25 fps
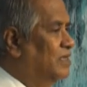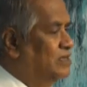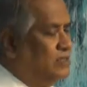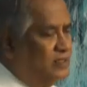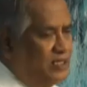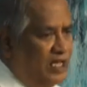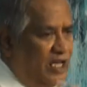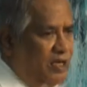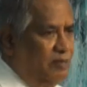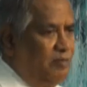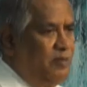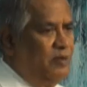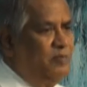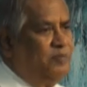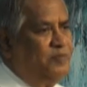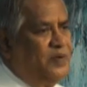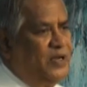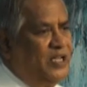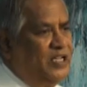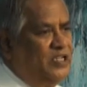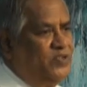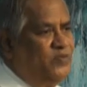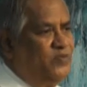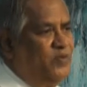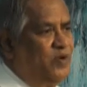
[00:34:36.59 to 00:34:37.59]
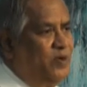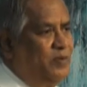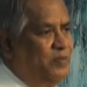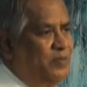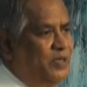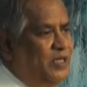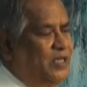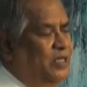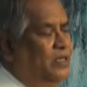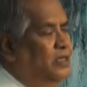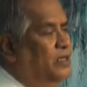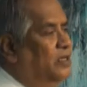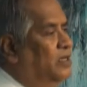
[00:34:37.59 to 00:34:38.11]
Simon prays for
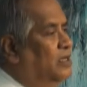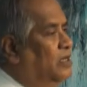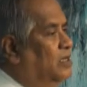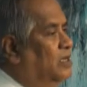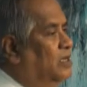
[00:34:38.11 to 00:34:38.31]
me,